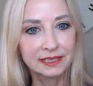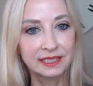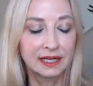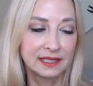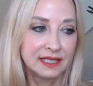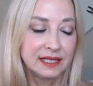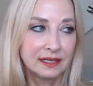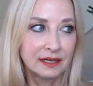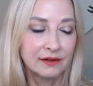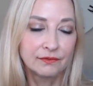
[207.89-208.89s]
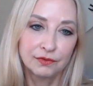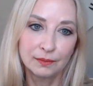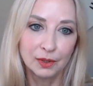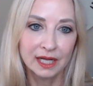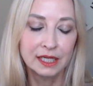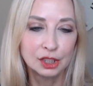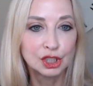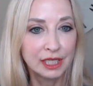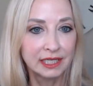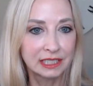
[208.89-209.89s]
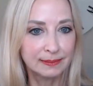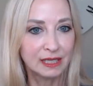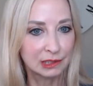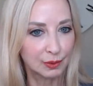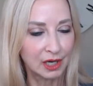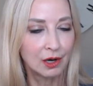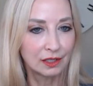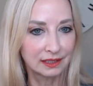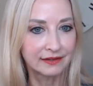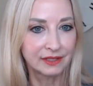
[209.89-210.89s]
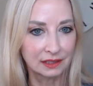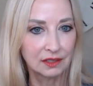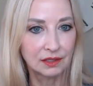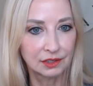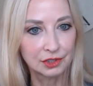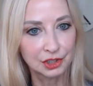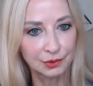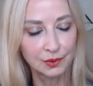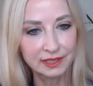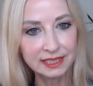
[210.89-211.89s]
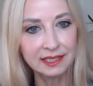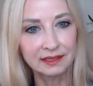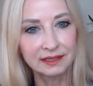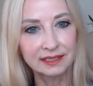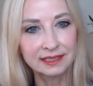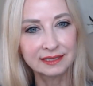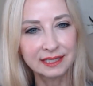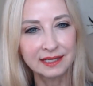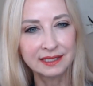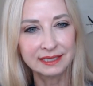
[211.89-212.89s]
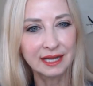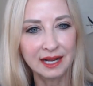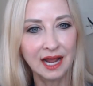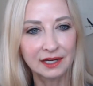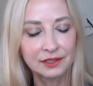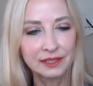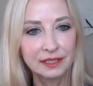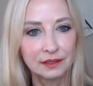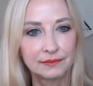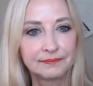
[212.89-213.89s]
And I think from what I understand, it's because we are living longer. So we're seeing this. Is that accurate?